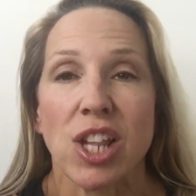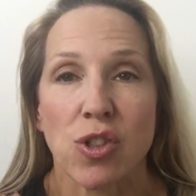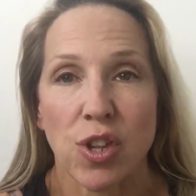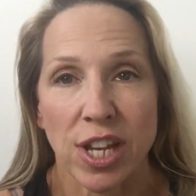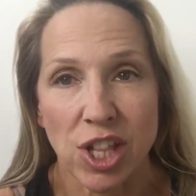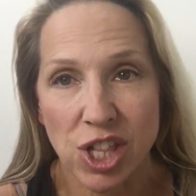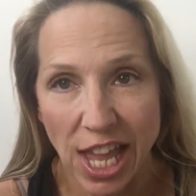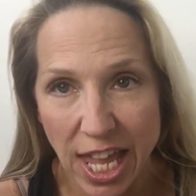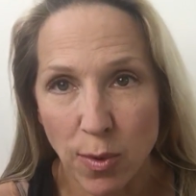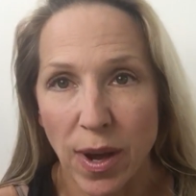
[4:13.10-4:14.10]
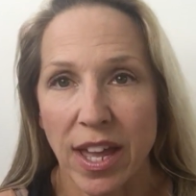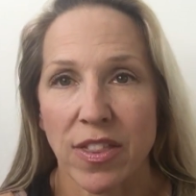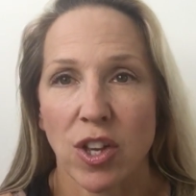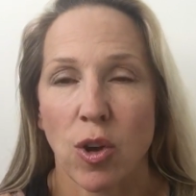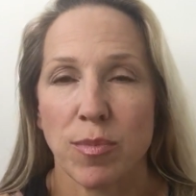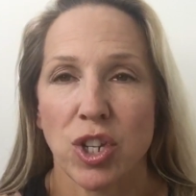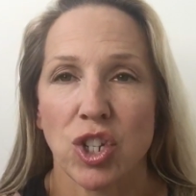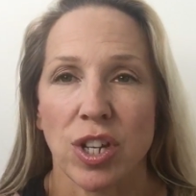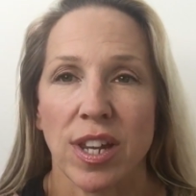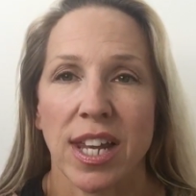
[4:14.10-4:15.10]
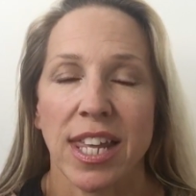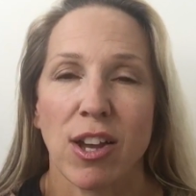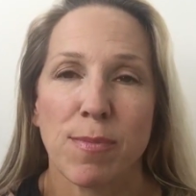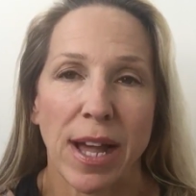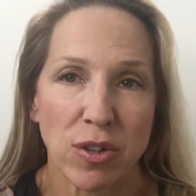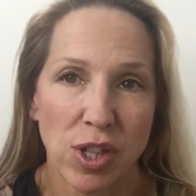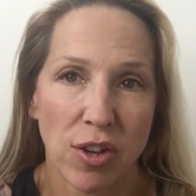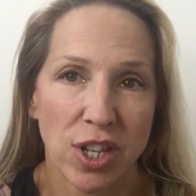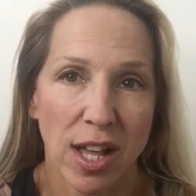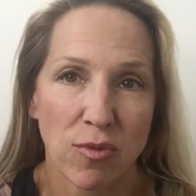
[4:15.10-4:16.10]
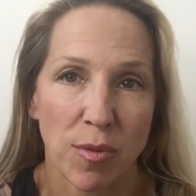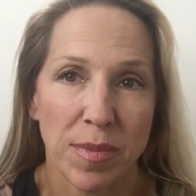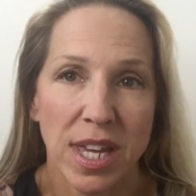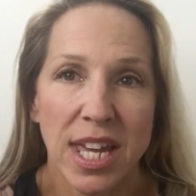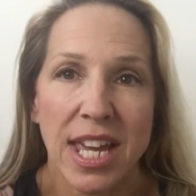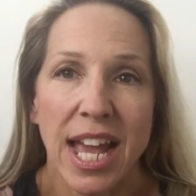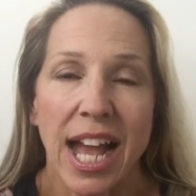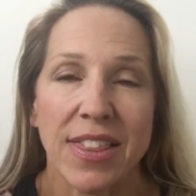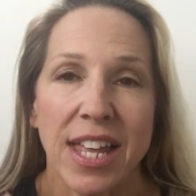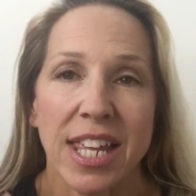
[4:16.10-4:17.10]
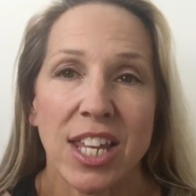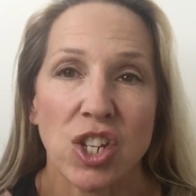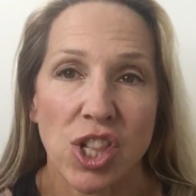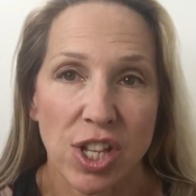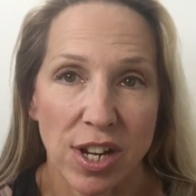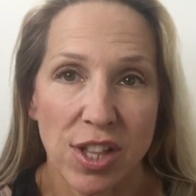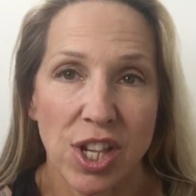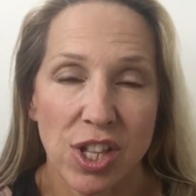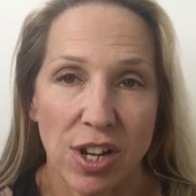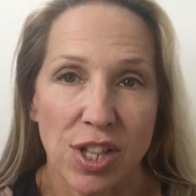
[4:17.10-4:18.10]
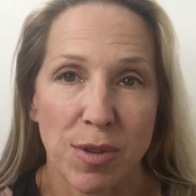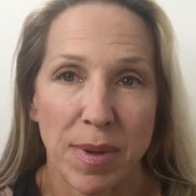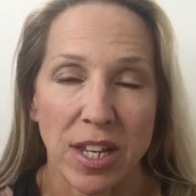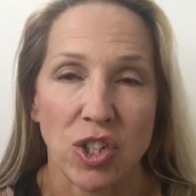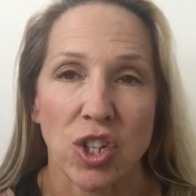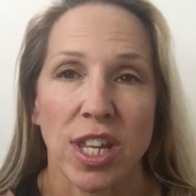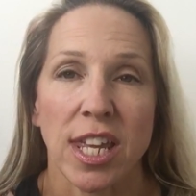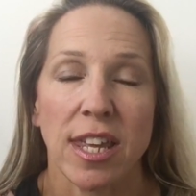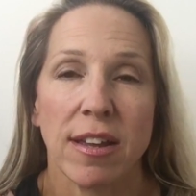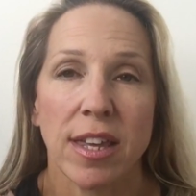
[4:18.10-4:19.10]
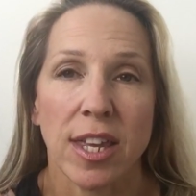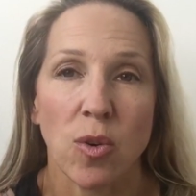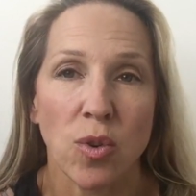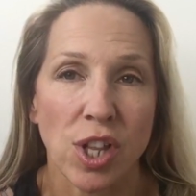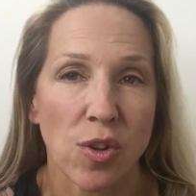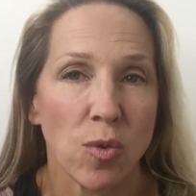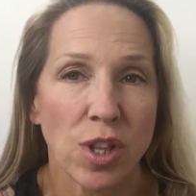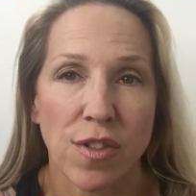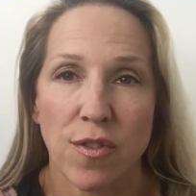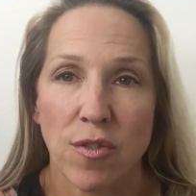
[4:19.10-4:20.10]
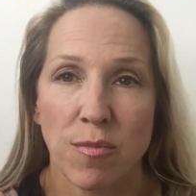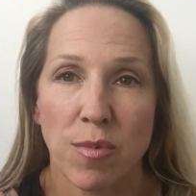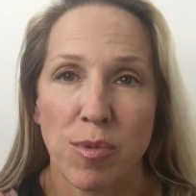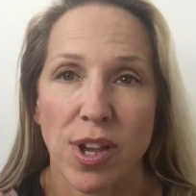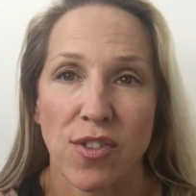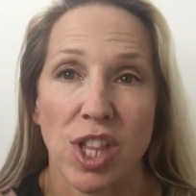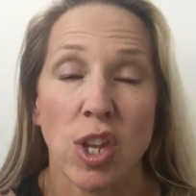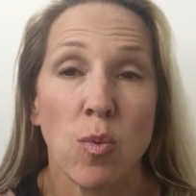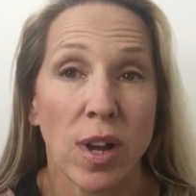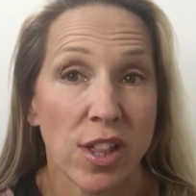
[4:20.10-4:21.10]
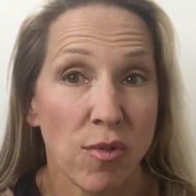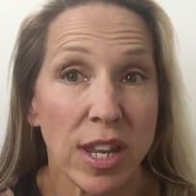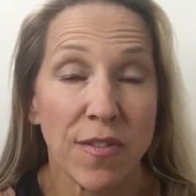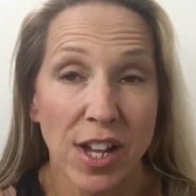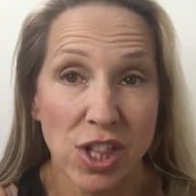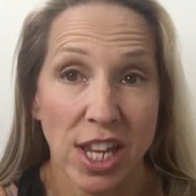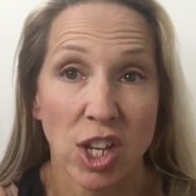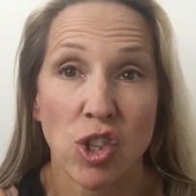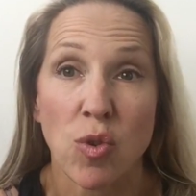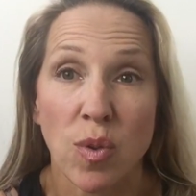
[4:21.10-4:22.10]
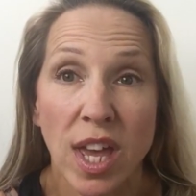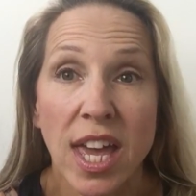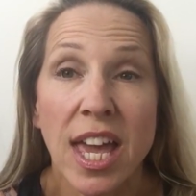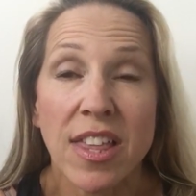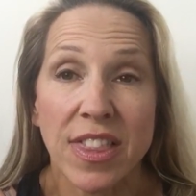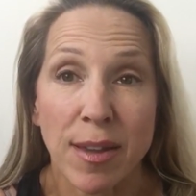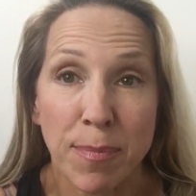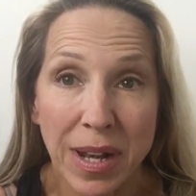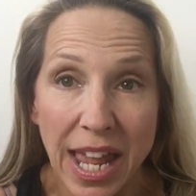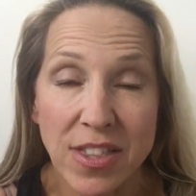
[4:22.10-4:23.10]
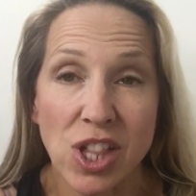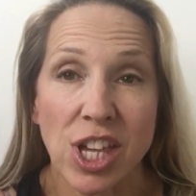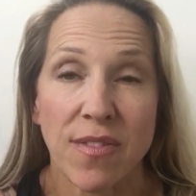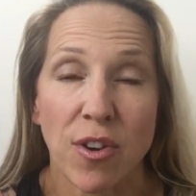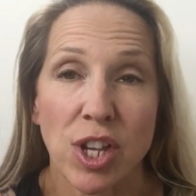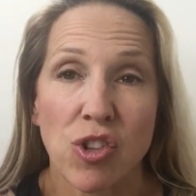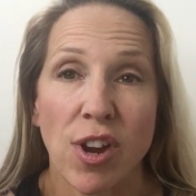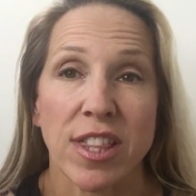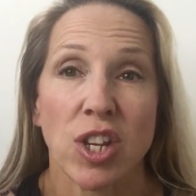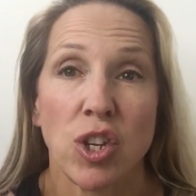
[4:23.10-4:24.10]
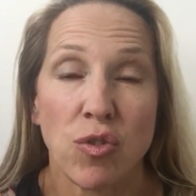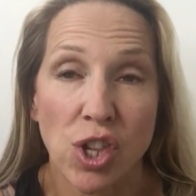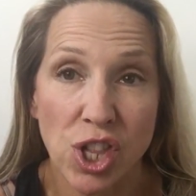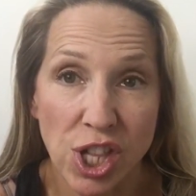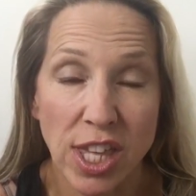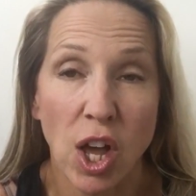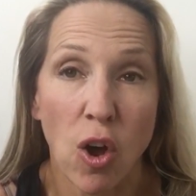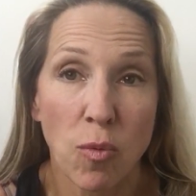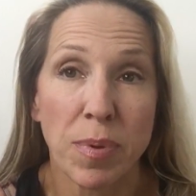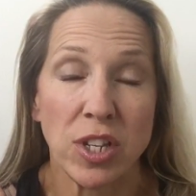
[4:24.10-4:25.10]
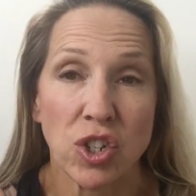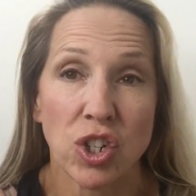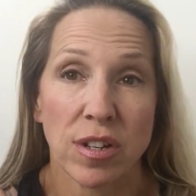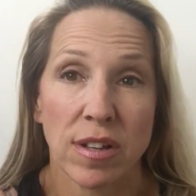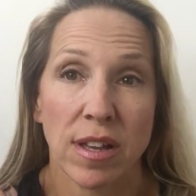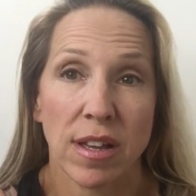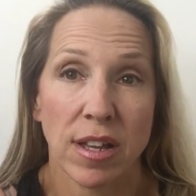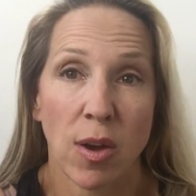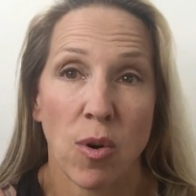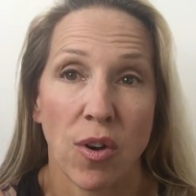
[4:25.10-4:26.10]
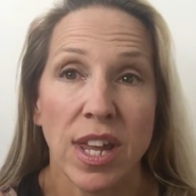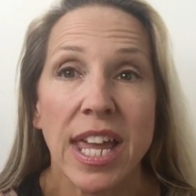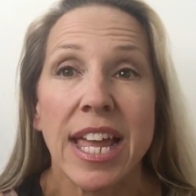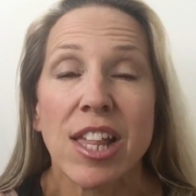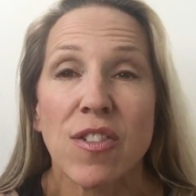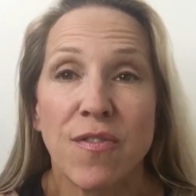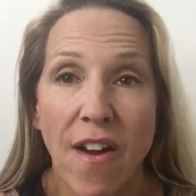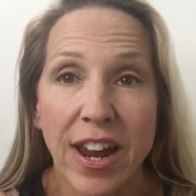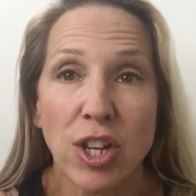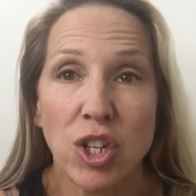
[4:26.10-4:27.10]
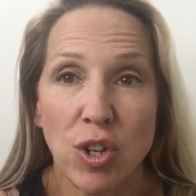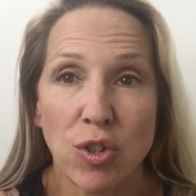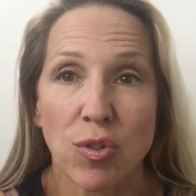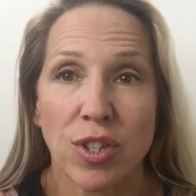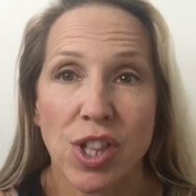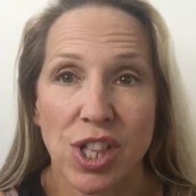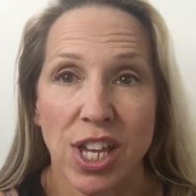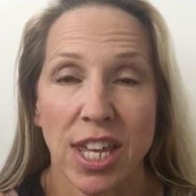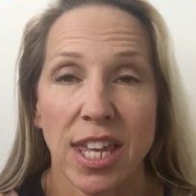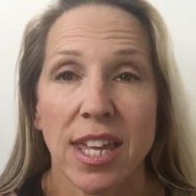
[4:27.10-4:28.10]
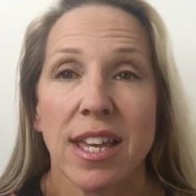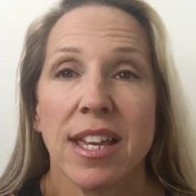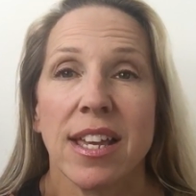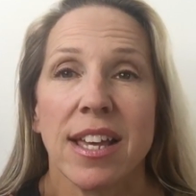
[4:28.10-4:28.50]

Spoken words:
He's staying away at the competition, and he goes back to his hotel room, and then he just decides to binge, and he orders all this food from room service. And then it's really fascinating, because they play the scene very straight, that you just see the whole binge go on. It's very unusual to see,